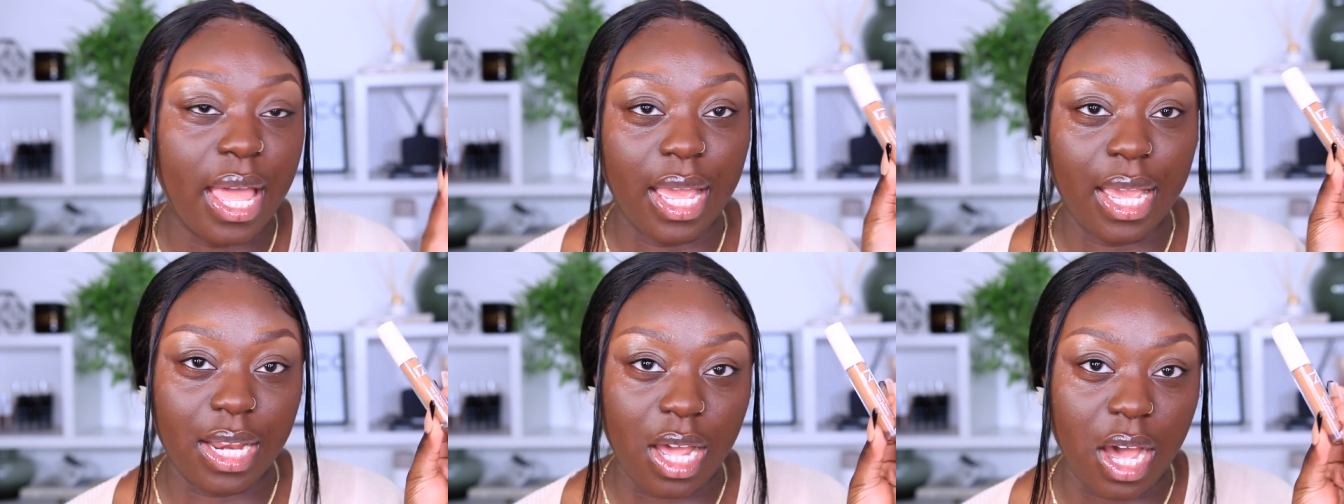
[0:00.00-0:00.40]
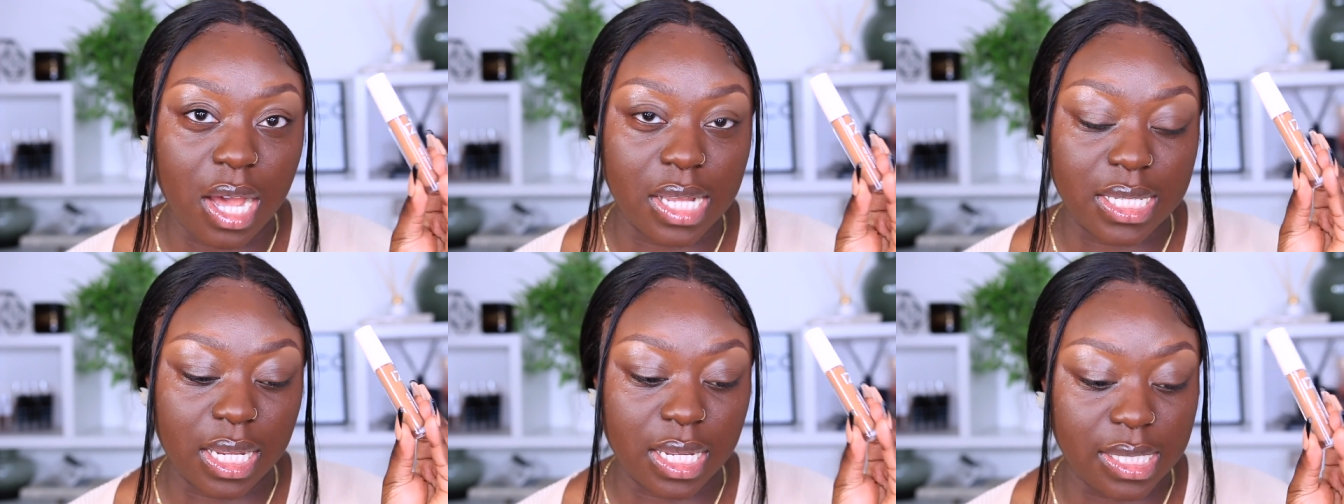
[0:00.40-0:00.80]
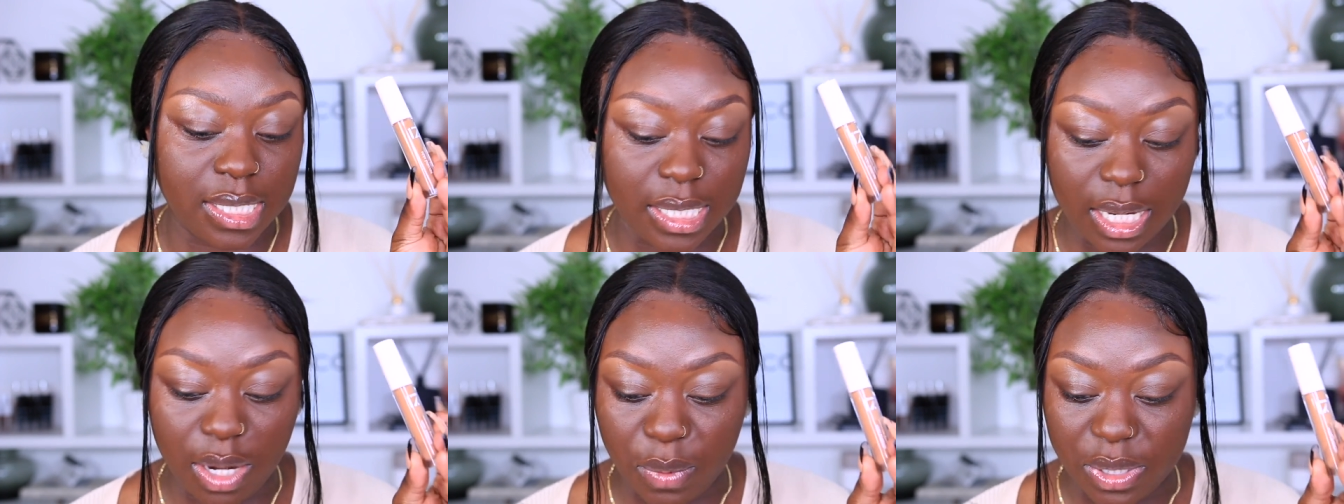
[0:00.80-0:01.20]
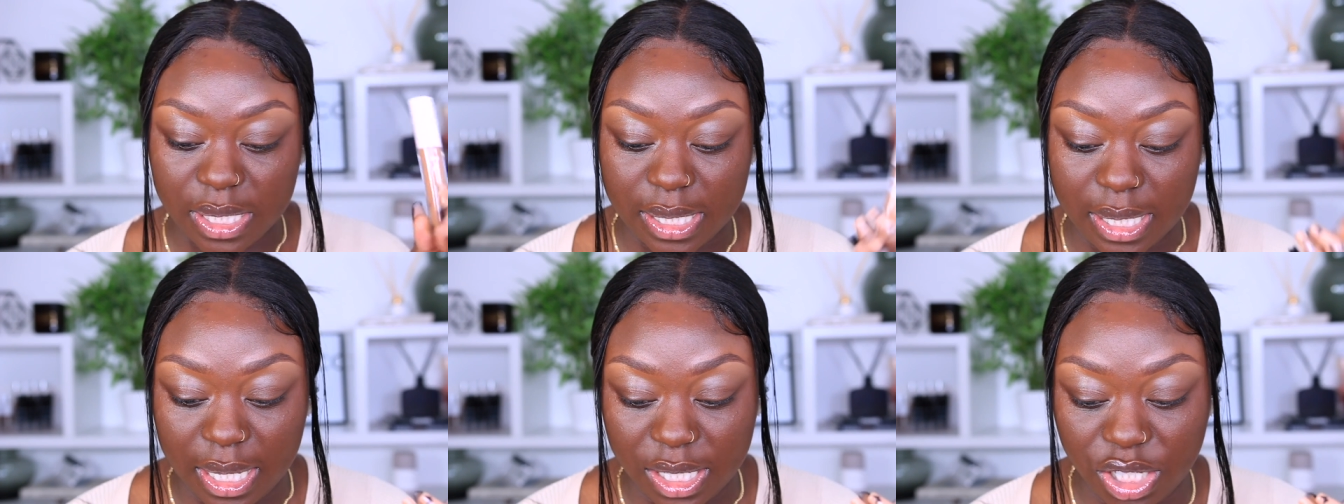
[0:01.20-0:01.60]
Enhancing Concealer, which
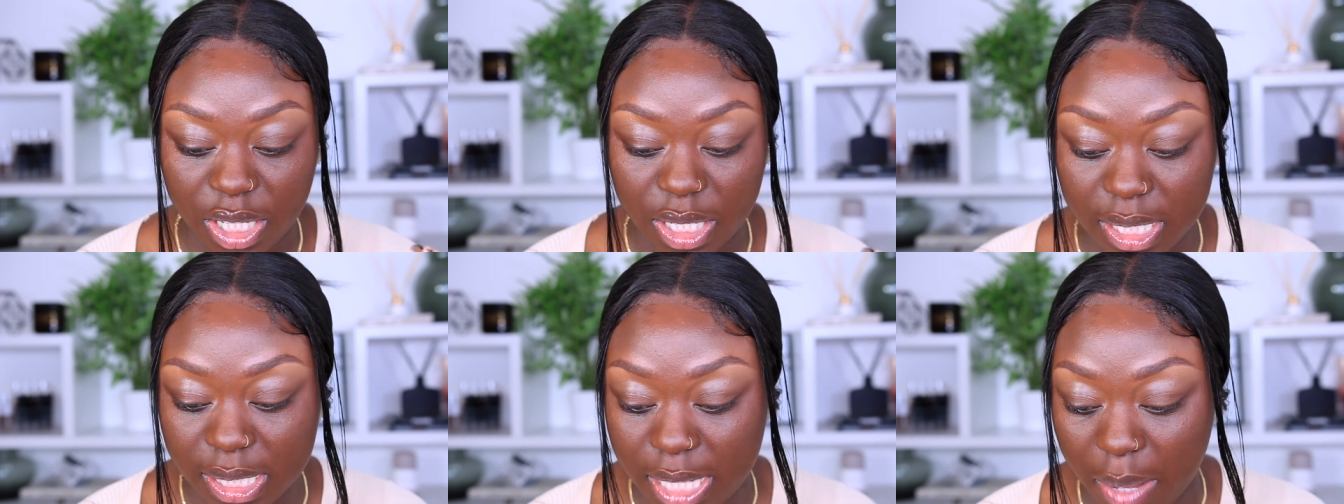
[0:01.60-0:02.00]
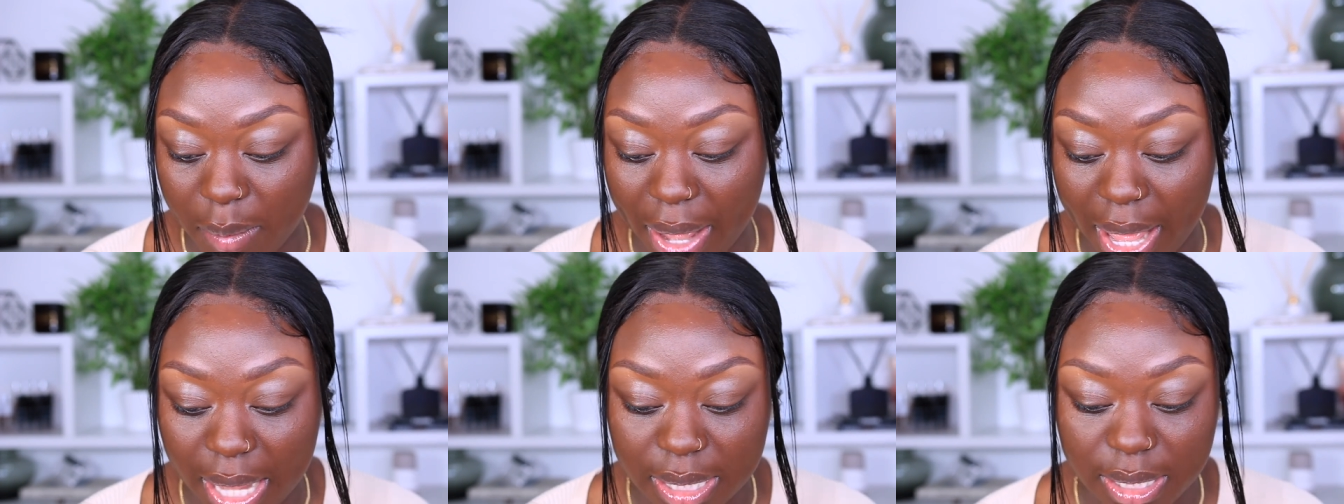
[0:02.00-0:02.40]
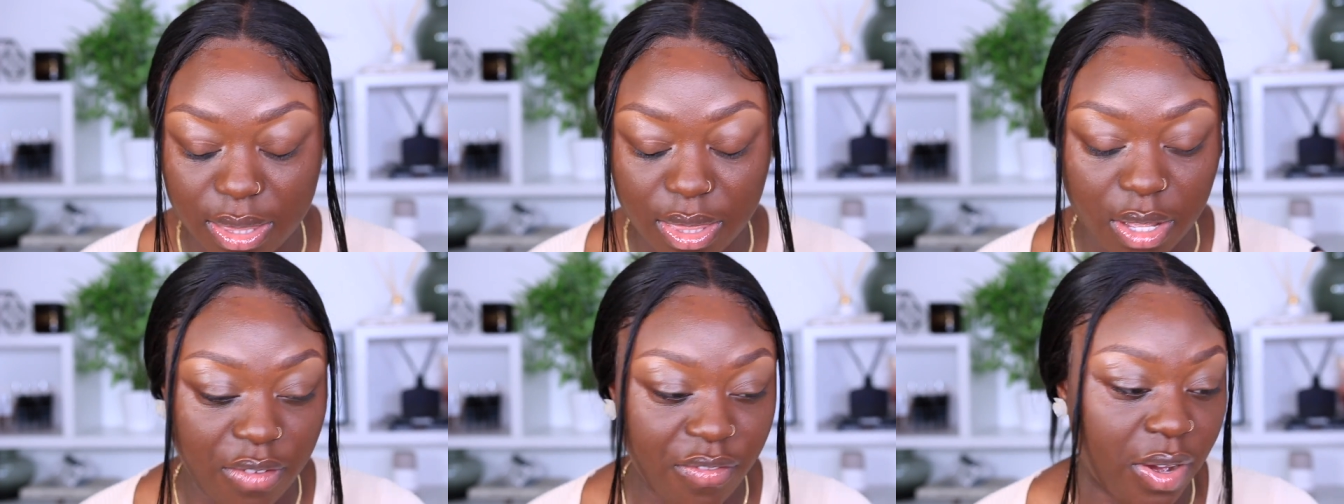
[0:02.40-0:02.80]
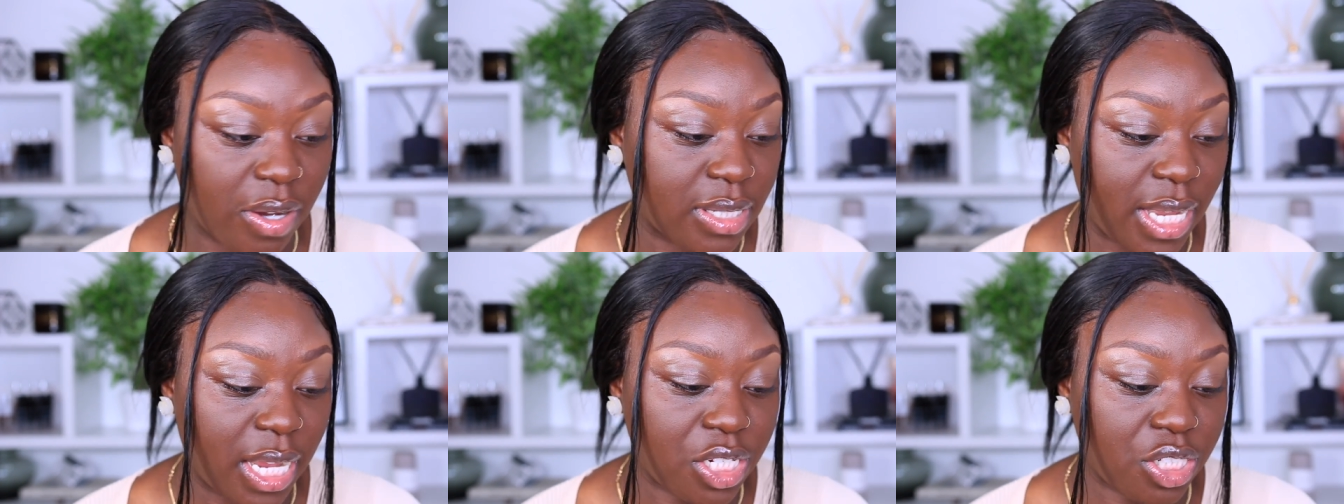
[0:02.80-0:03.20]
is literally the same as the
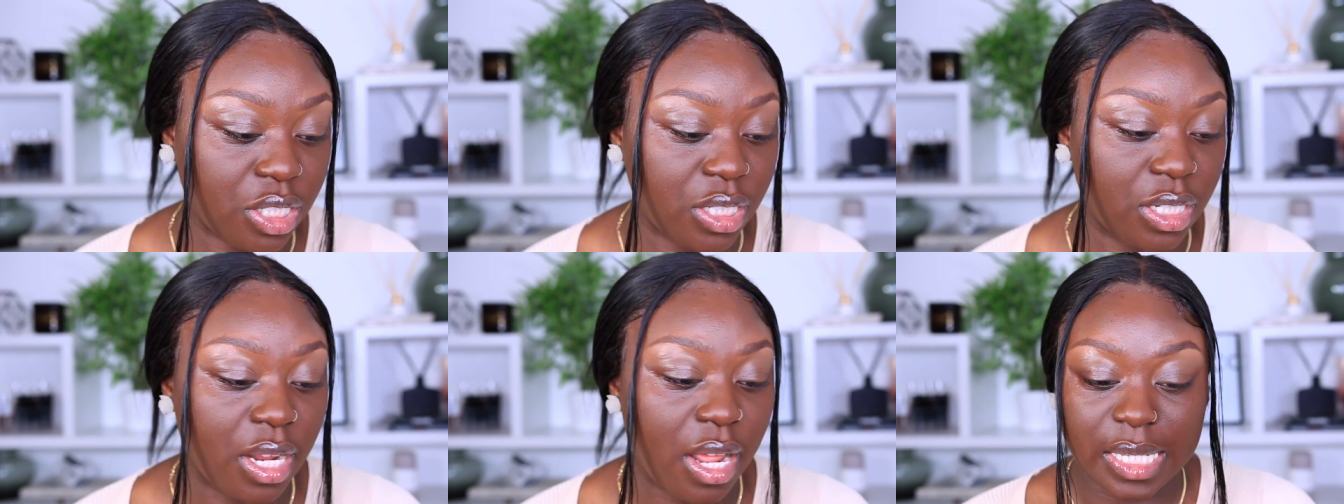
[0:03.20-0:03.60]
foundation.